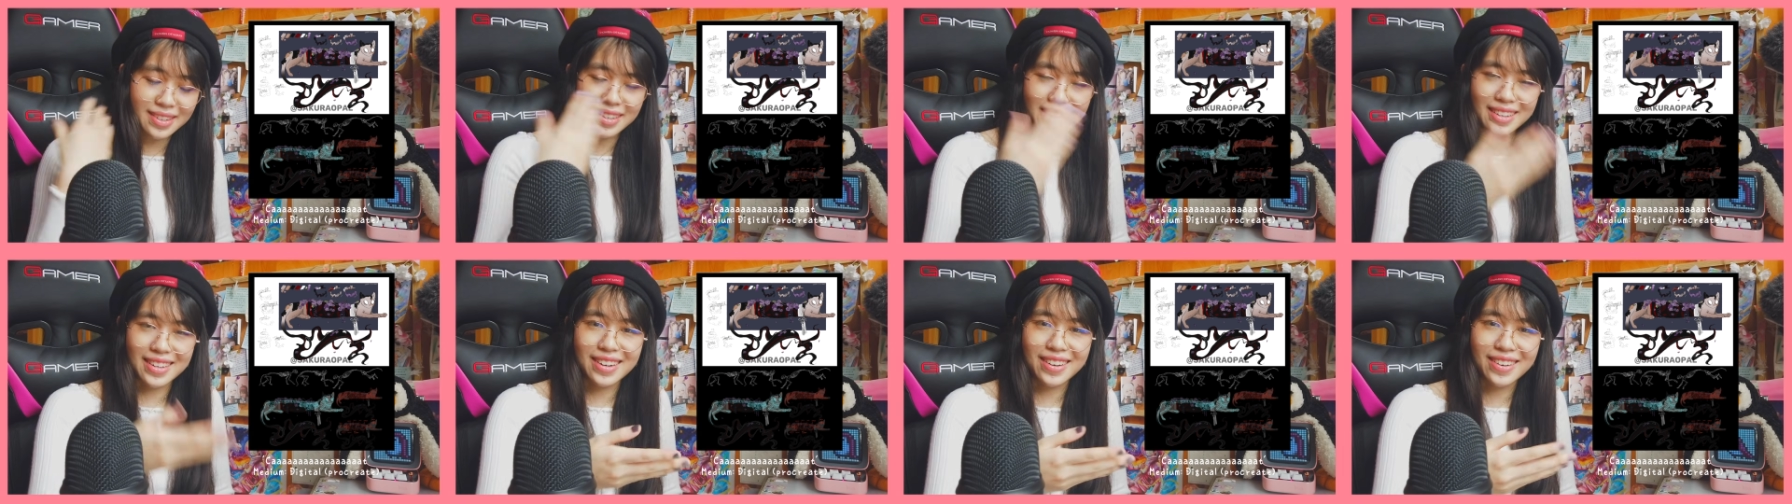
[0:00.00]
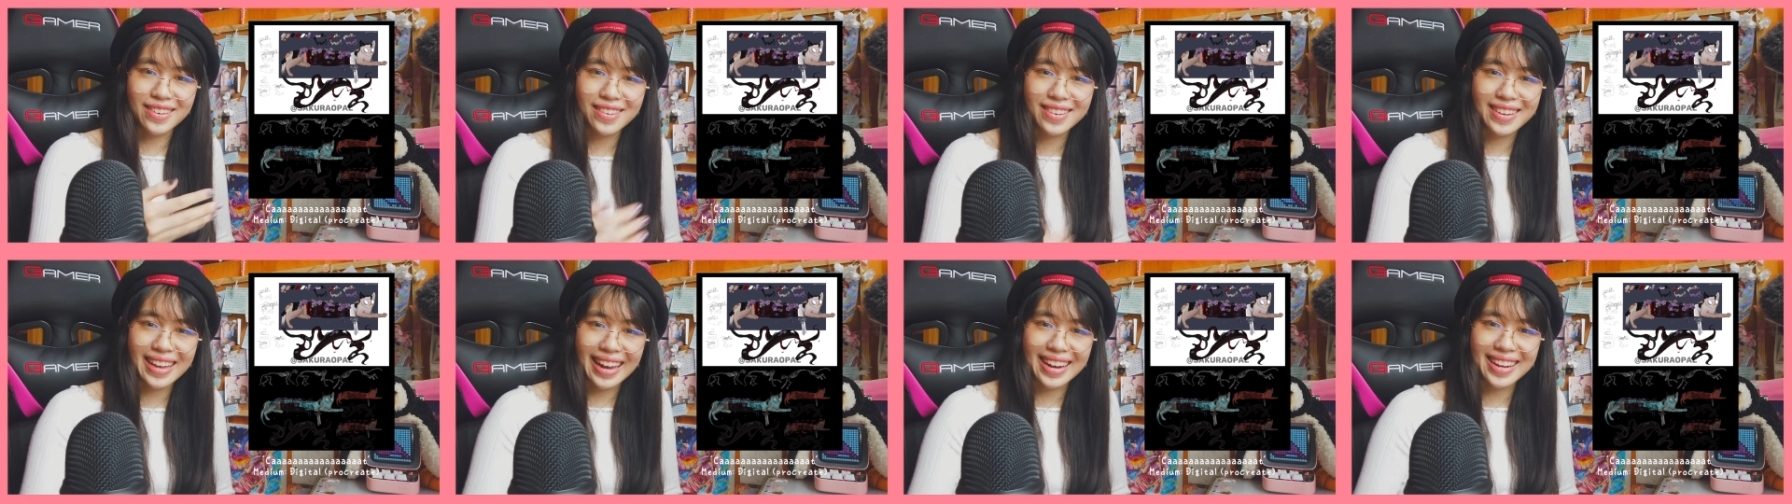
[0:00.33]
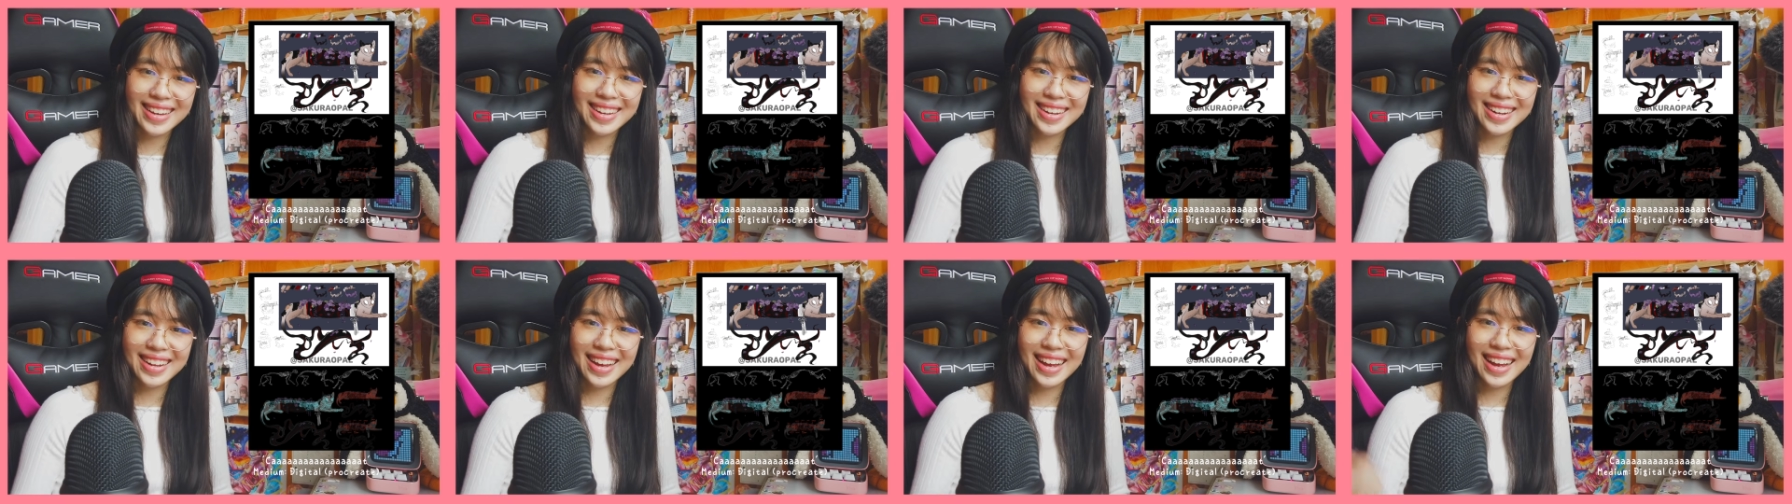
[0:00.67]
You know, get
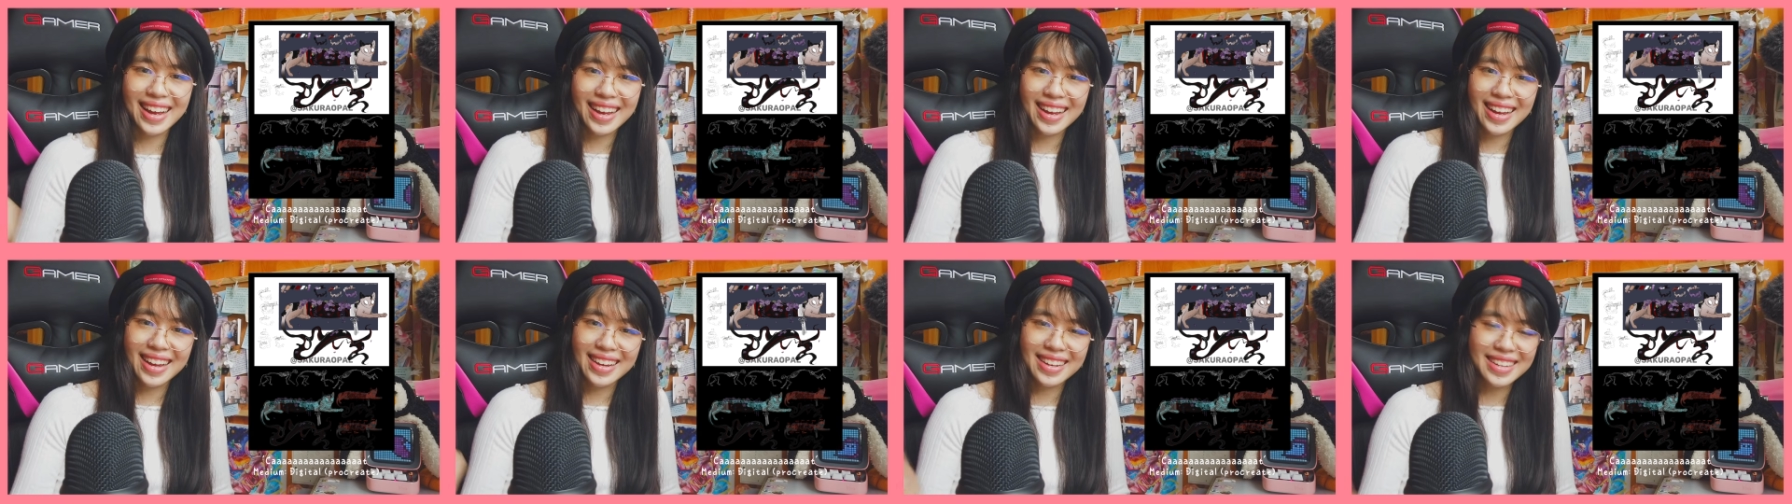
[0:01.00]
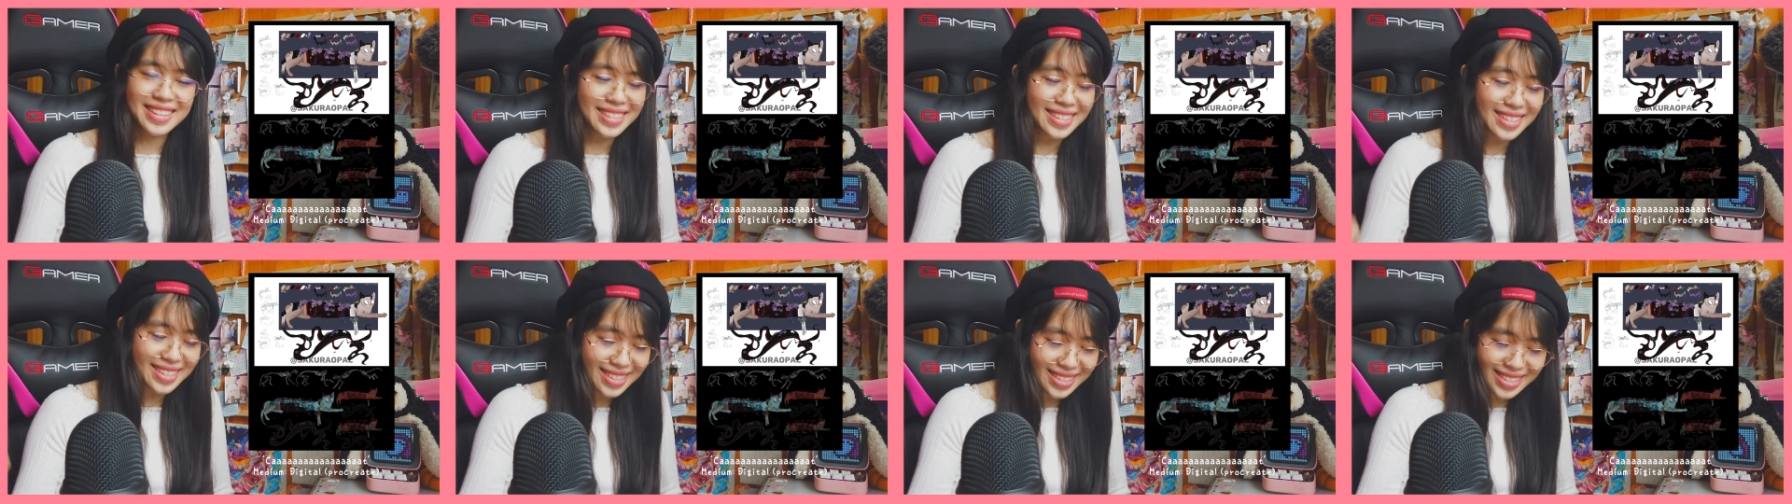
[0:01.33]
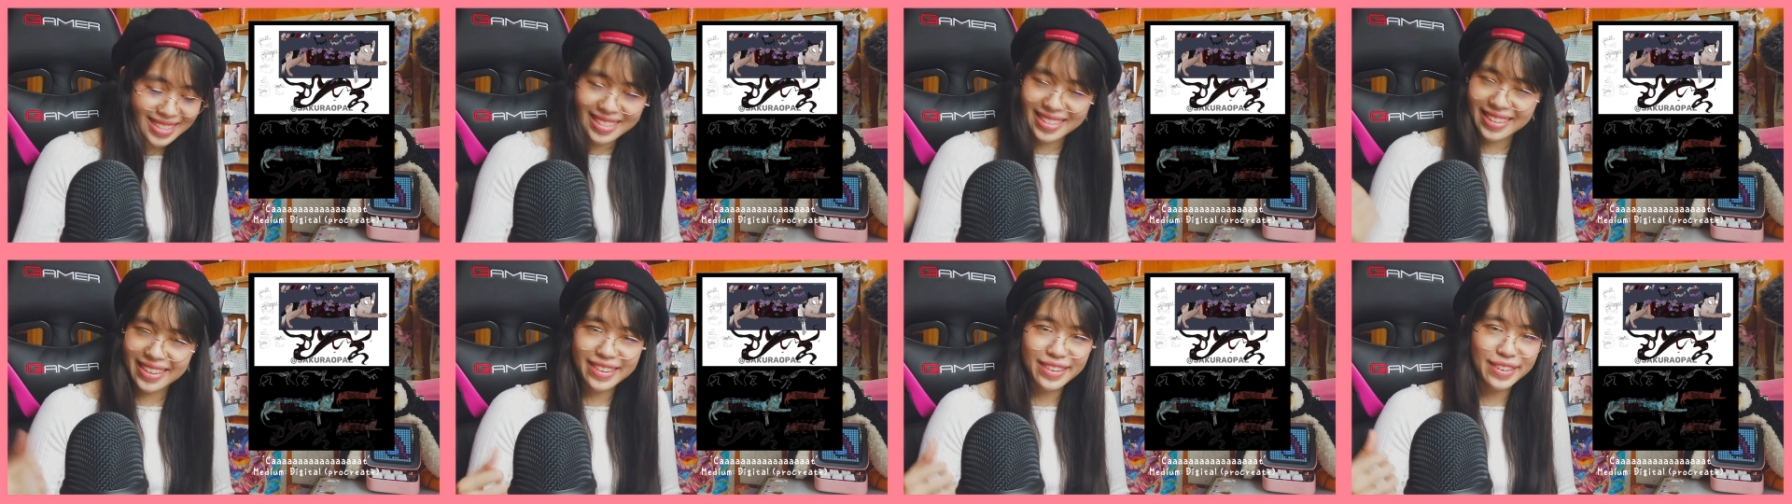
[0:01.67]
it? Ha, isn't
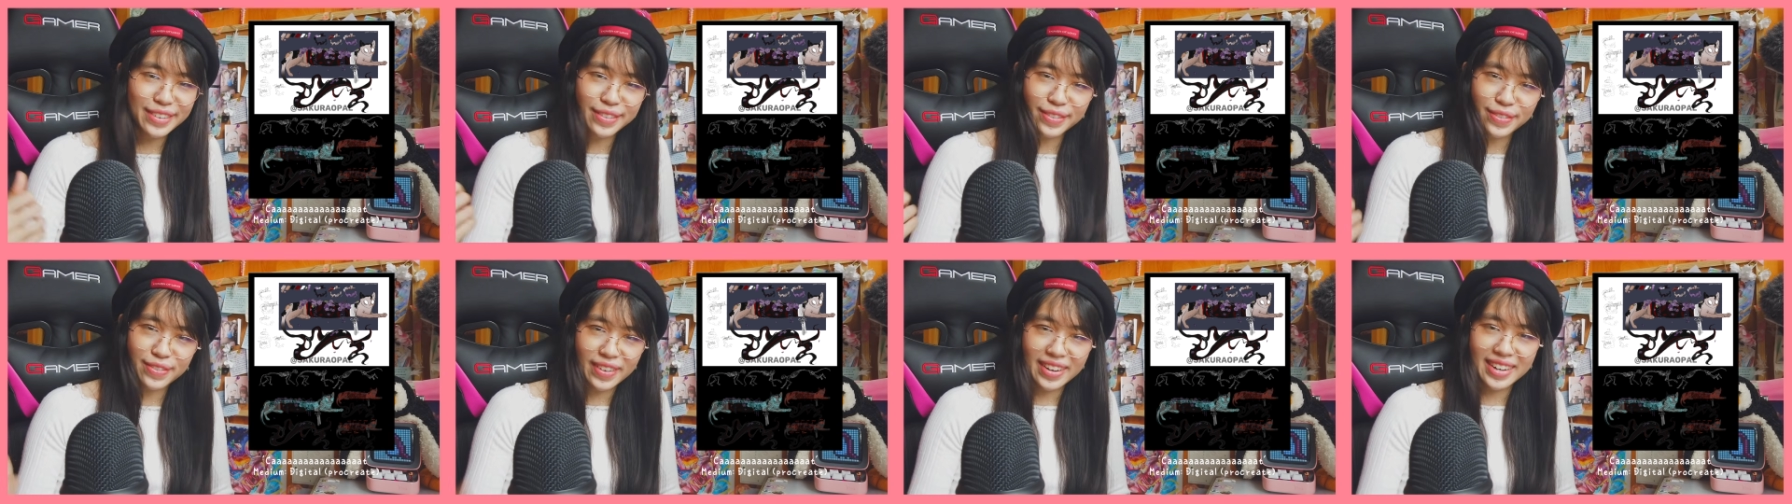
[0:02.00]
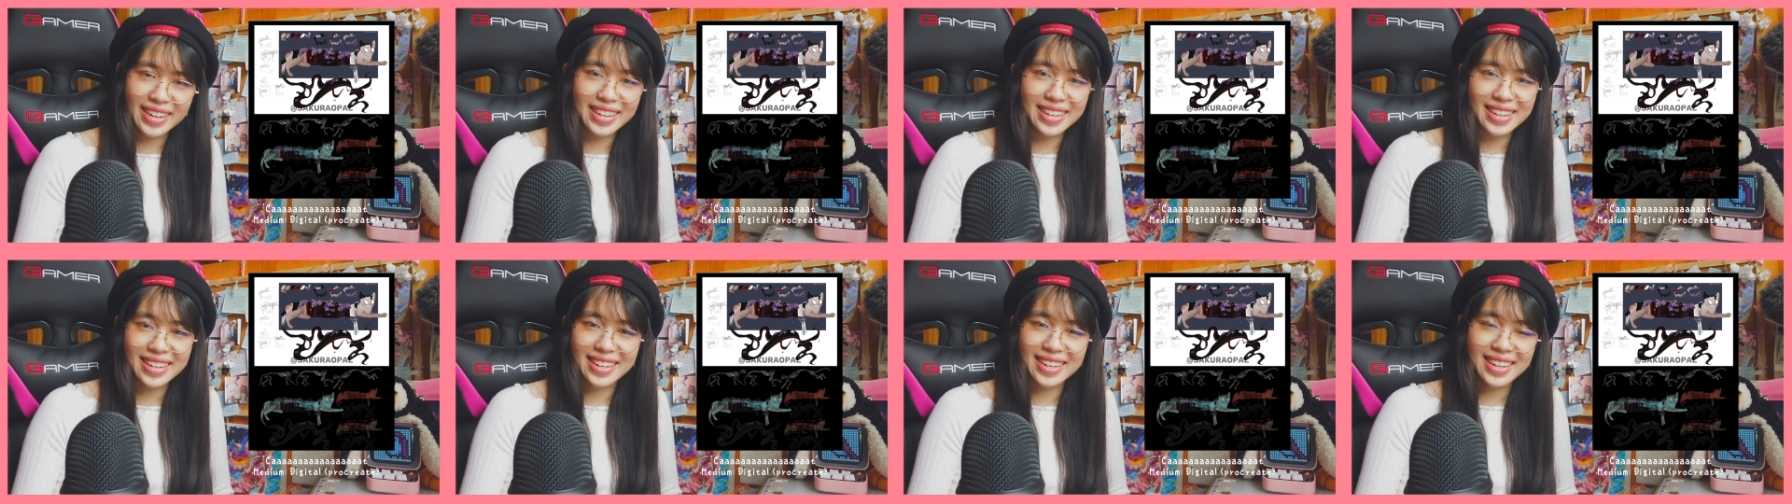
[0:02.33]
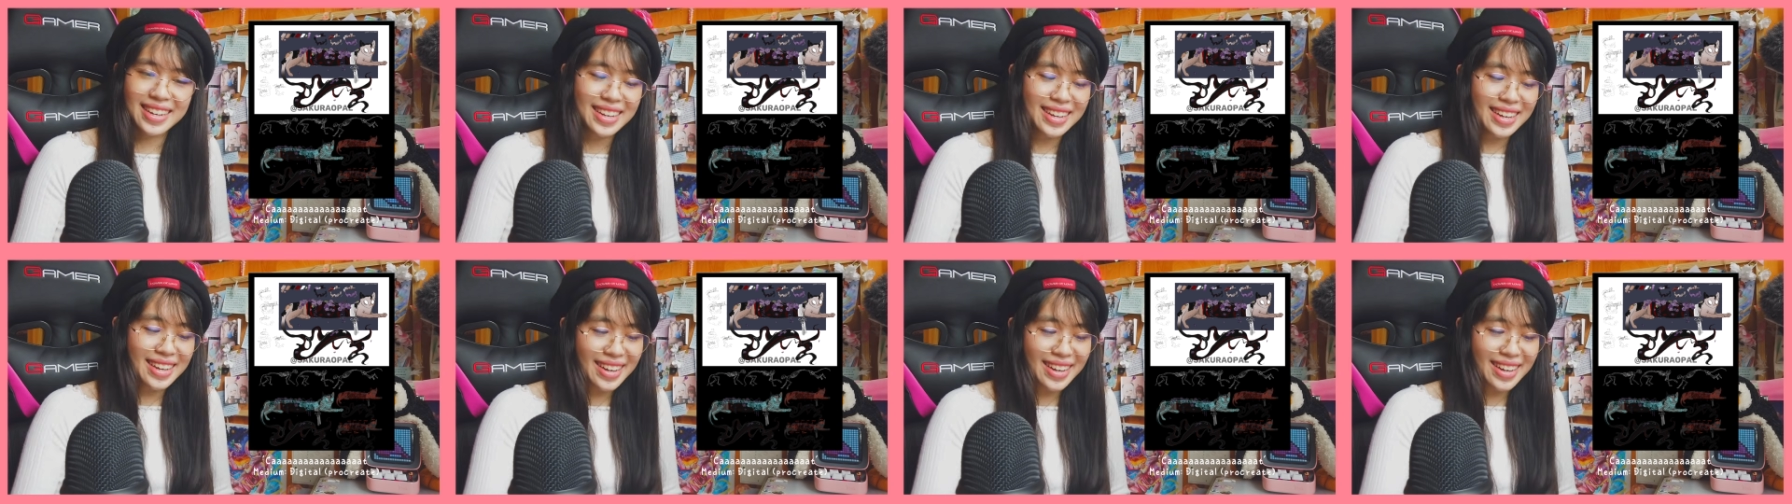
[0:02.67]
it so funny?